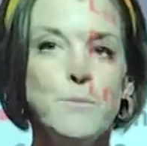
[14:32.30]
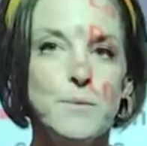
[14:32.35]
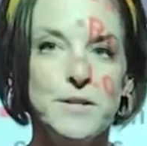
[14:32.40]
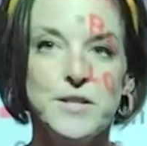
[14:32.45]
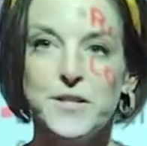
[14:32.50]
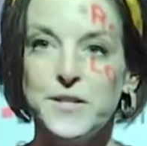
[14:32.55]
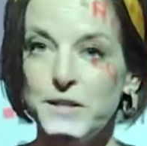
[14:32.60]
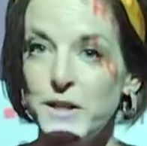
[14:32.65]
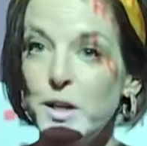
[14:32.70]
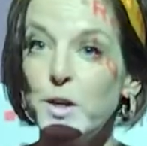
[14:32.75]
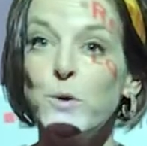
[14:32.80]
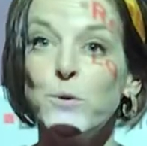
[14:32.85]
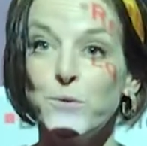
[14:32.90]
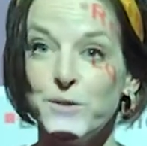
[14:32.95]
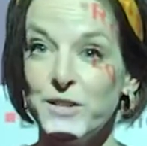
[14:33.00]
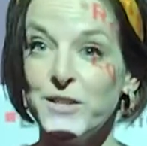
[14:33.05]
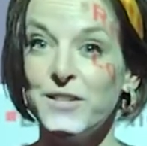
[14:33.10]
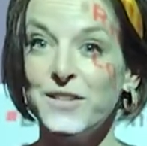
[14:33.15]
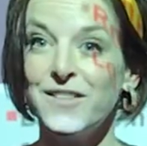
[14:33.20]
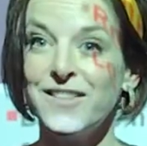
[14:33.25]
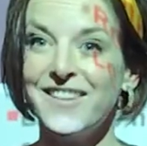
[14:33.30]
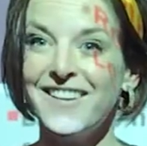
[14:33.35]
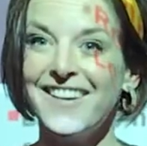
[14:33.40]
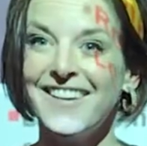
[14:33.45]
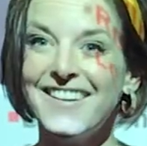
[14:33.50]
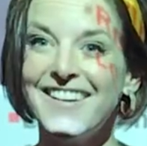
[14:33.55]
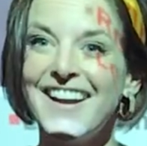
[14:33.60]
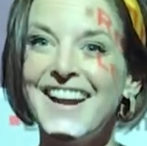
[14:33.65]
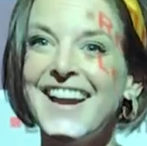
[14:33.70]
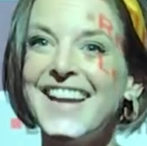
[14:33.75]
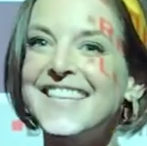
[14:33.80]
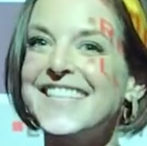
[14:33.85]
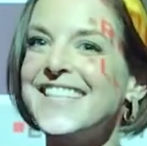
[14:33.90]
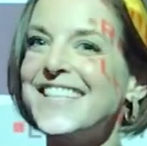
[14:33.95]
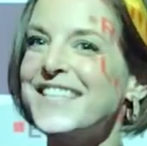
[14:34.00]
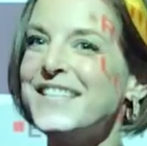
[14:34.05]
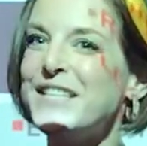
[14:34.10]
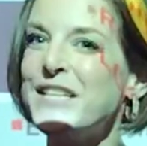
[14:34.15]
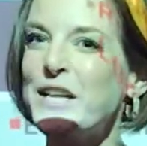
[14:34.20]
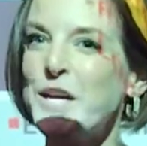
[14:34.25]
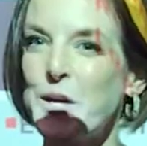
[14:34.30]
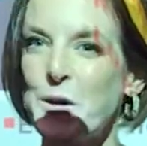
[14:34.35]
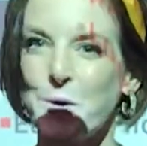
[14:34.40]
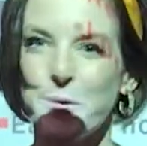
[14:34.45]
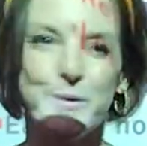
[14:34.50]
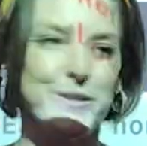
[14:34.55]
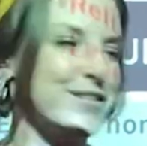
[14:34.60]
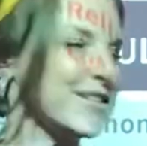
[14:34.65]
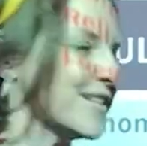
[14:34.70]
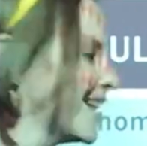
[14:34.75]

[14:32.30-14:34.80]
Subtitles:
is huge, all right? It's huge.